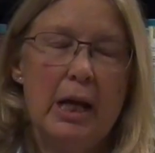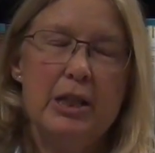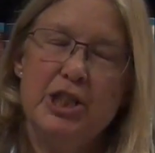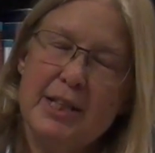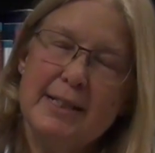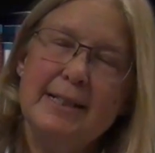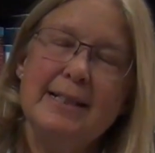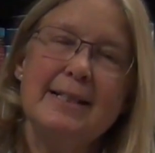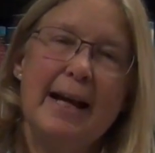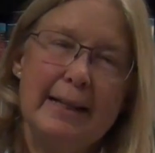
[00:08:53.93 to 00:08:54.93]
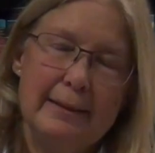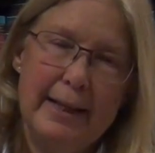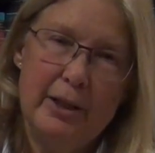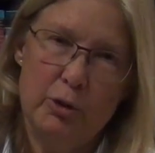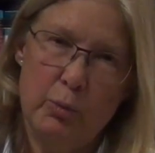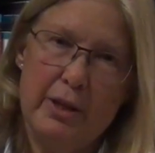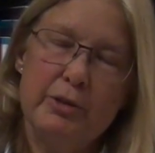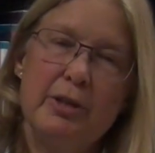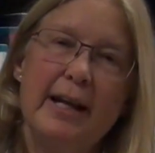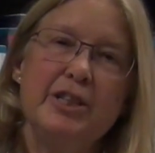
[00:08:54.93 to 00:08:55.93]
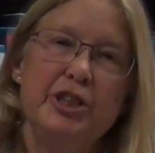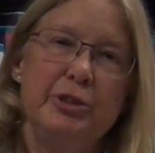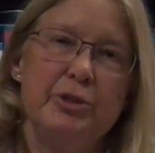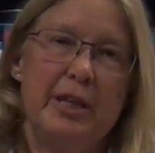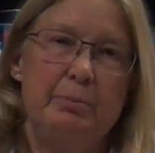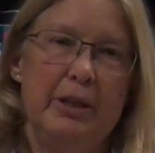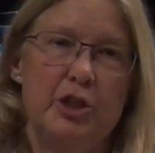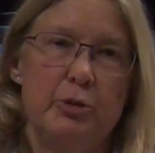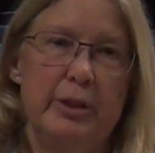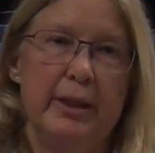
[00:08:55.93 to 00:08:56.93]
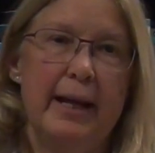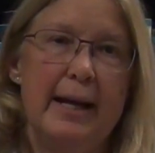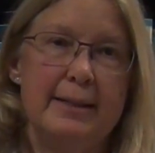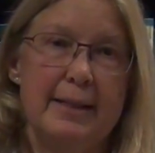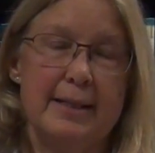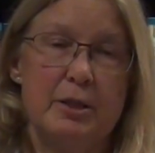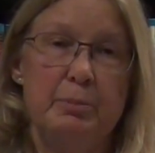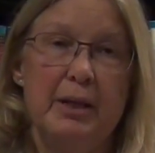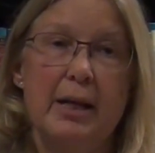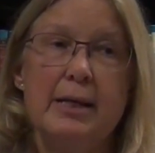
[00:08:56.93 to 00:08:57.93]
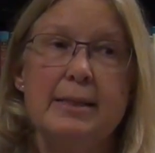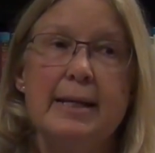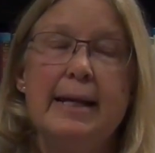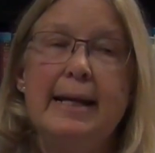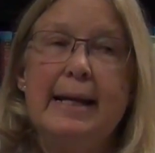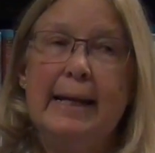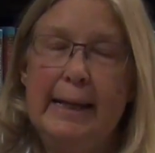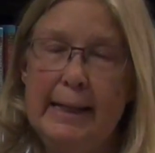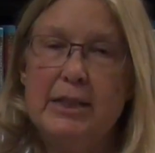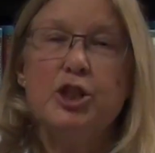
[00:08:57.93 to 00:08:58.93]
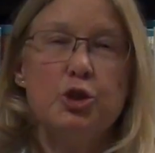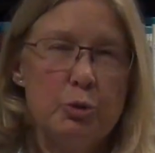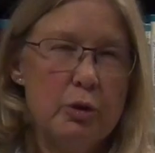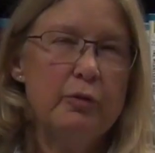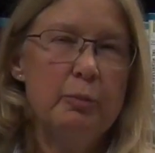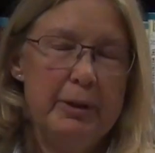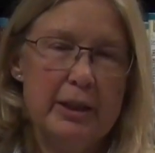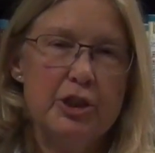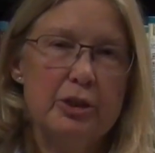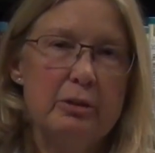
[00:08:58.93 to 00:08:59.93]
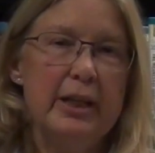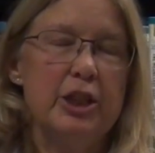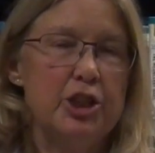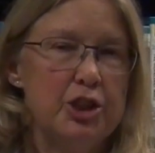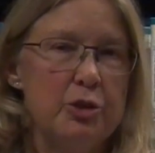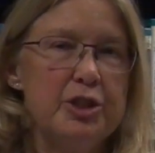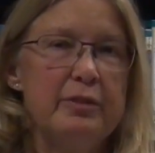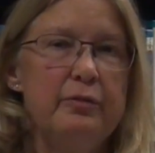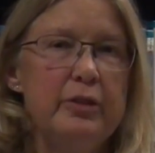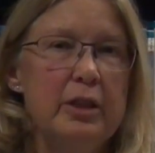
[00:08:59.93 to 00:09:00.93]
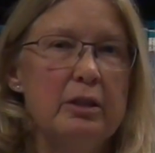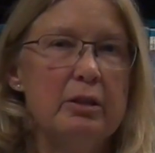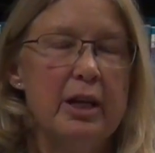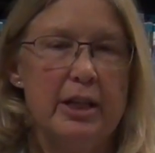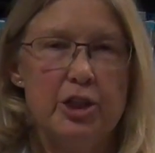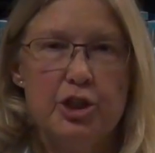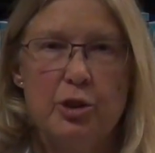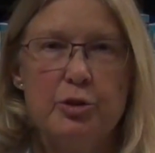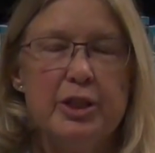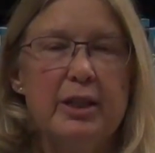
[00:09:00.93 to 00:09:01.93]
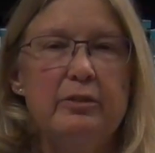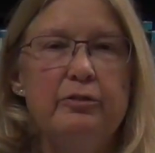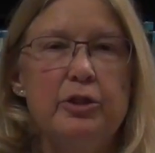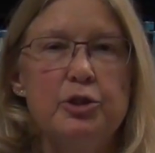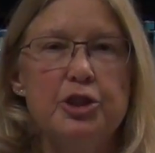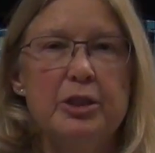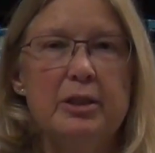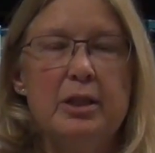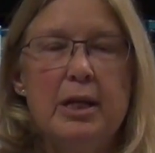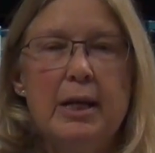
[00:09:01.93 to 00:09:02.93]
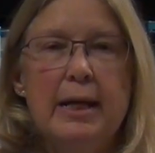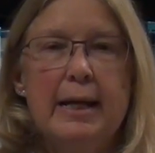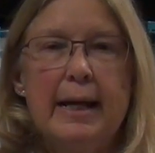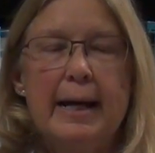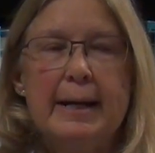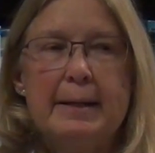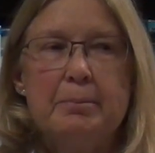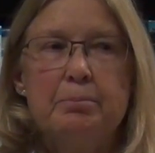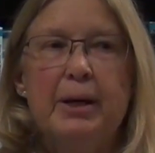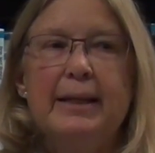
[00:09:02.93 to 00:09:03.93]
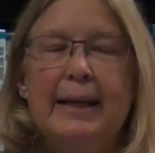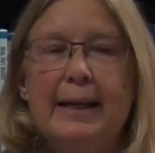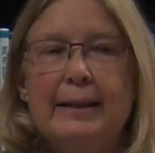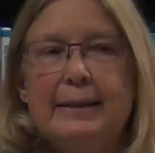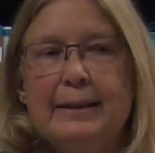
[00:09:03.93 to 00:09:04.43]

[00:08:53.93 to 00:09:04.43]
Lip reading: She has to decide later whether or not to use that picture in the contest, because it's a truthful picture. It shows the fear and it shows the confusion, but yet